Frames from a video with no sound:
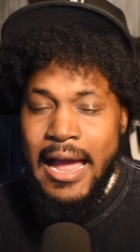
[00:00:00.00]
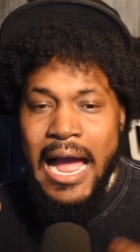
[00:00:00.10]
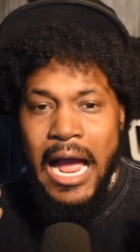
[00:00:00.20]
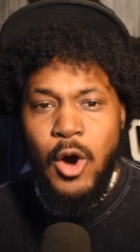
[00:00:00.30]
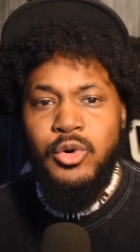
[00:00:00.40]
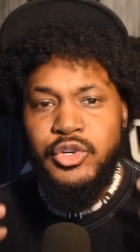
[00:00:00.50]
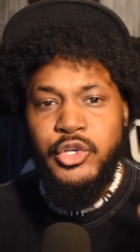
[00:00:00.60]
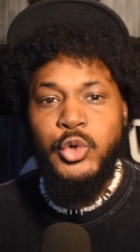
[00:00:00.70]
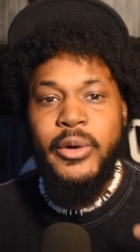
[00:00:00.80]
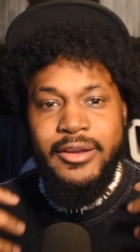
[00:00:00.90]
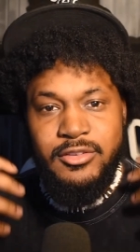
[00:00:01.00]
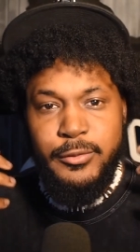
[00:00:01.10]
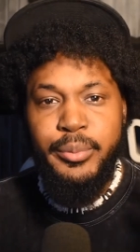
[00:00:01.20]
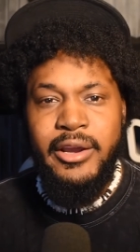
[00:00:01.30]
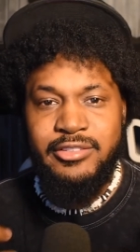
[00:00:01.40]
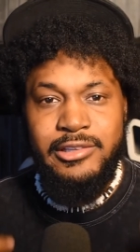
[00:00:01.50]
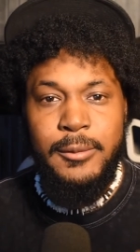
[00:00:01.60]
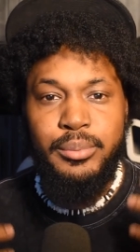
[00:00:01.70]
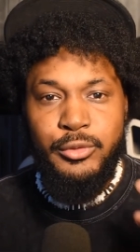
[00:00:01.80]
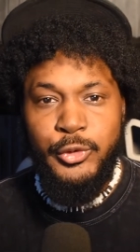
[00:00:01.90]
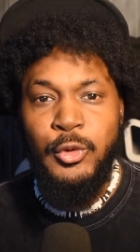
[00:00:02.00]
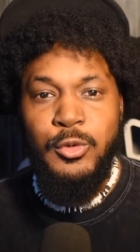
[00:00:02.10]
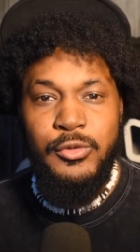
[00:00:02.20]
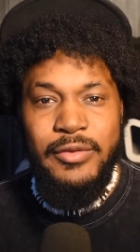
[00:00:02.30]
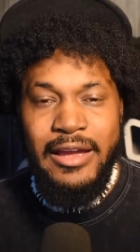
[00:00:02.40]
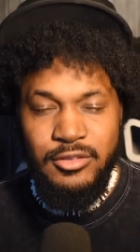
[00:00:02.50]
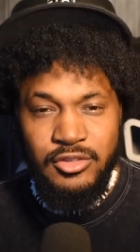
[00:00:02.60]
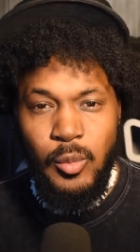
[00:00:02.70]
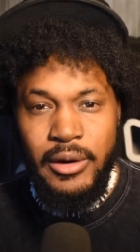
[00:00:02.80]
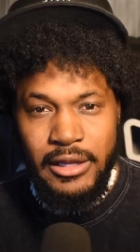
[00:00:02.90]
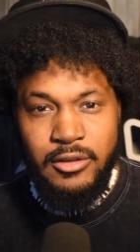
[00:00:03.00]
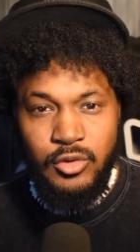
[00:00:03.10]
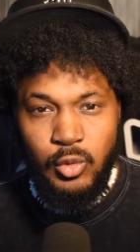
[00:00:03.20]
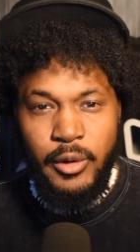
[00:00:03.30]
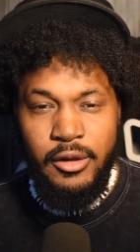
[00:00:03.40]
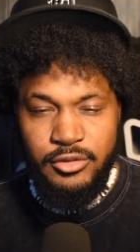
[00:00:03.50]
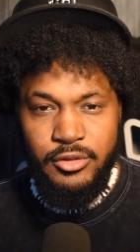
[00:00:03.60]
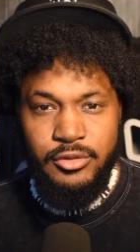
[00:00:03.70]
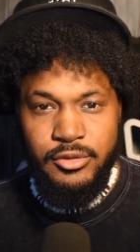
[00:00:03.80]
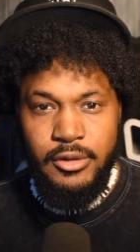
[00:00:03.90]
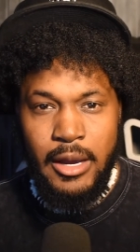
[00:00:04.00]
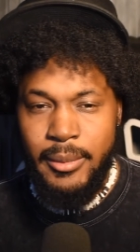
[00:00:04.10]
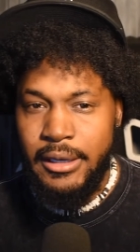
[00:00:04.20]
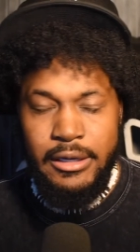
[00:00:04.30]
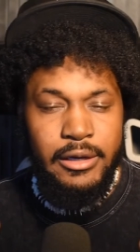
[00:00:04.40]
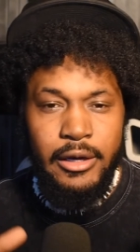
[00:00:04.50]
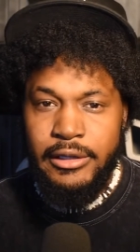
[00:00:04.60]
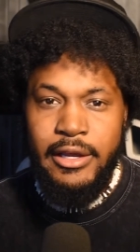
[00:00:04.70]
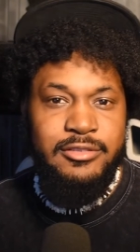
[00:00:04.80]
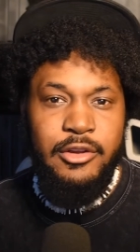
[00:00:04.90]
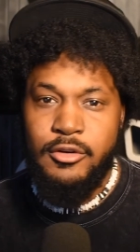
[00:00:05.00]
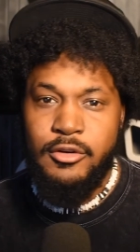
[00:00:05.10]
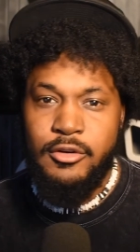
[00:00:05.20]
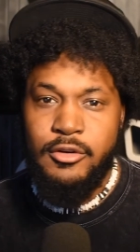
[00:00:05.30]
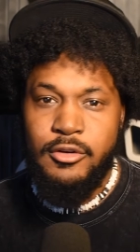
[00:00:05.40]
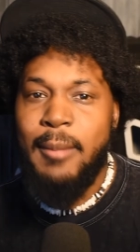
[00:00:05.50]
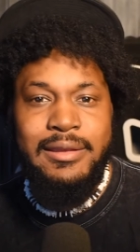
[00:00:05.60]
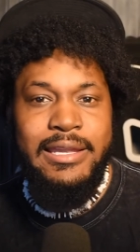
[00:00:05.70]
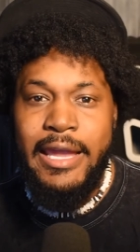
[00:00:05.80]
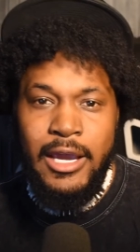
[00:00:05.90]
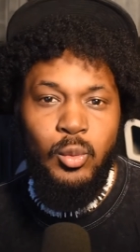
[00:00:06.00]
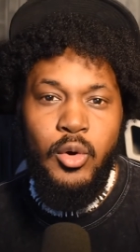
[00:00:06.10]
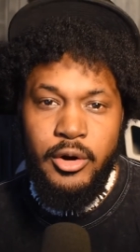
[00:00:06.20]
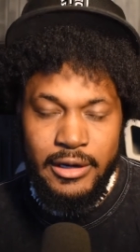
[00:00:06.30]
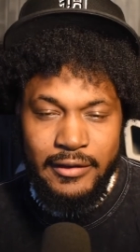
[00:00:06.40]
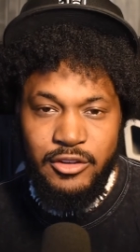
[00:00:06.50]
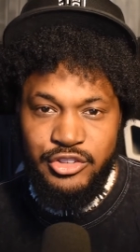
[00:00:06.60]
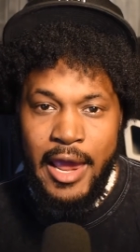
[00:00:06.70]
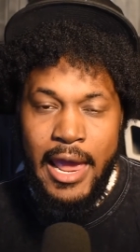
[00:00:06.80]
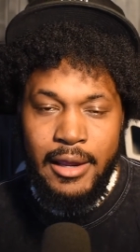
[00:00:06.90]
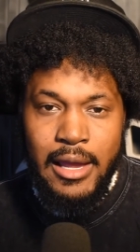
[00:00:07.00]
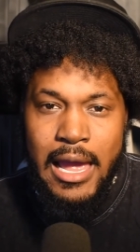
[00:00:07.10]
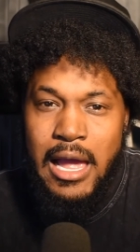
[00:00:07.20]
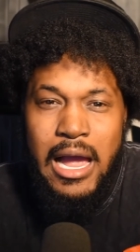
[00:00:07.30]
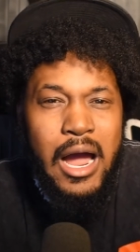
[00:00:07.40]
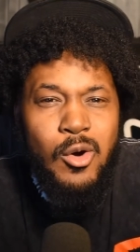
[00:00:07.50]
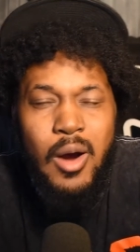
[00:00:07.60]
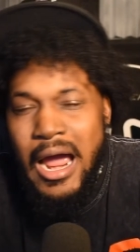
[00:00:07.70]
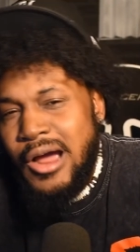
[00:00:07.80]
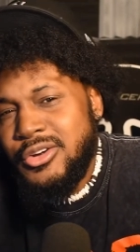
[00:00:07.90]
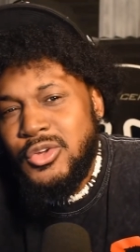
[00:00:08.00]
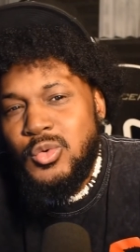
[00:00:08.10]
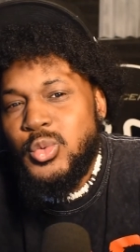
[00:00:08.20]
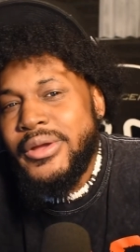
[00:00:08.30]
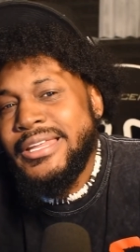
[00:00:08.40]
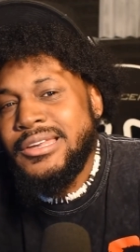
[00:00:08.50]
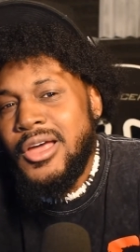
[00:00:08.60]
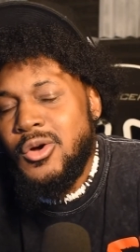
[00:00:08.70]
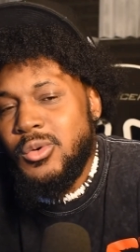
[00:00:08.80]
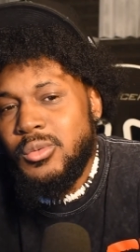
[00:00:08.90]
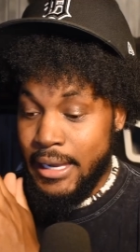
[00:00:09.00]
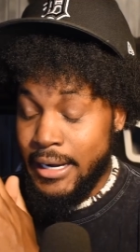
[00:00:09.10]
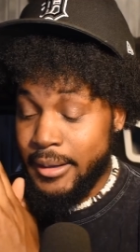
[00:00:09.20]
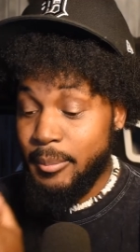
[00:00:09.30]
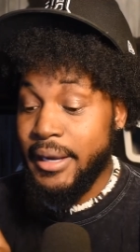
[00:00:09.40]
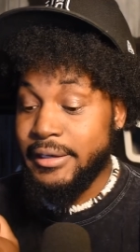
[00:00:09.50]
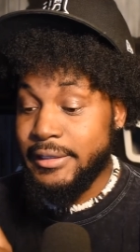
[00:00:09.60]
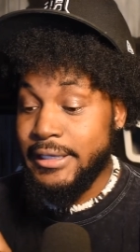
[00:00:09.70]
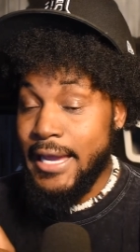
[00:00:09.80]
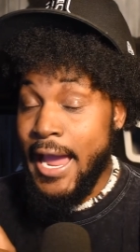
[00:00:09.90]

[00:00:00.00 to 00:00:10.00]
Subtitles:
How do you expressly prove that someone is a racist? I mean, unless they're spamming the N-word in the chat. How do you really know? And admittedly,